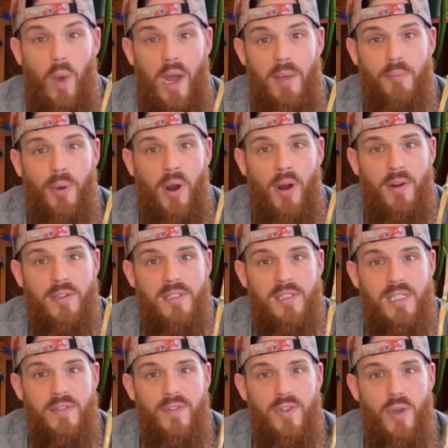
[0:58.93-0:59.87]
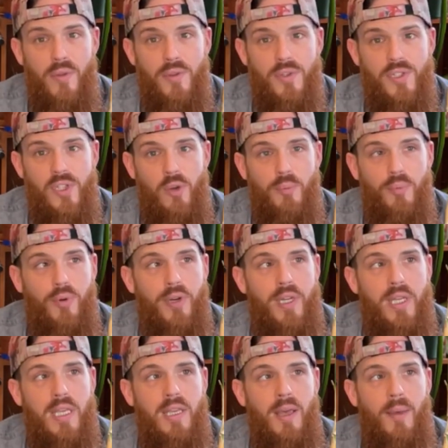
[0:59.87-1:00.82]
white parts, even though they're so
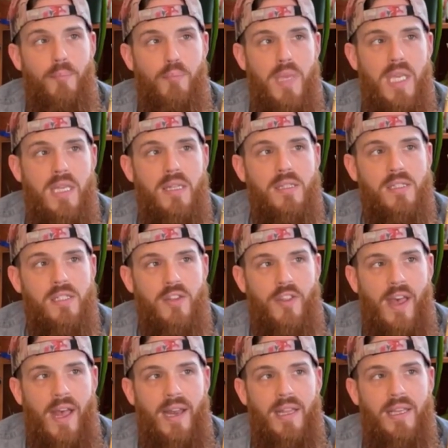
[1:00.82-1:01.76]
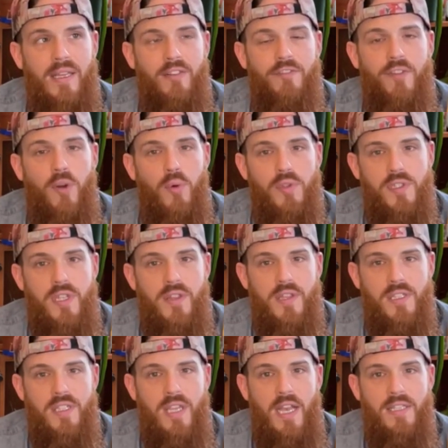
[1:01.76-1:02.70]
pretty, means that it
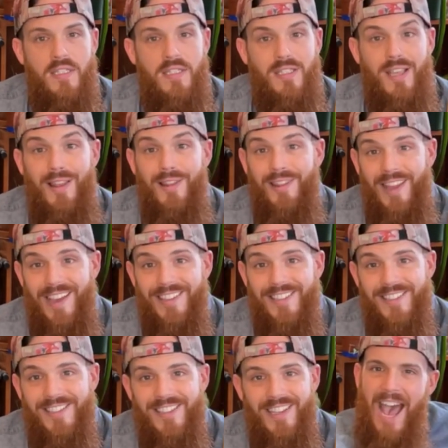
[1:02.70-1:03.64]
photosynthesizes less.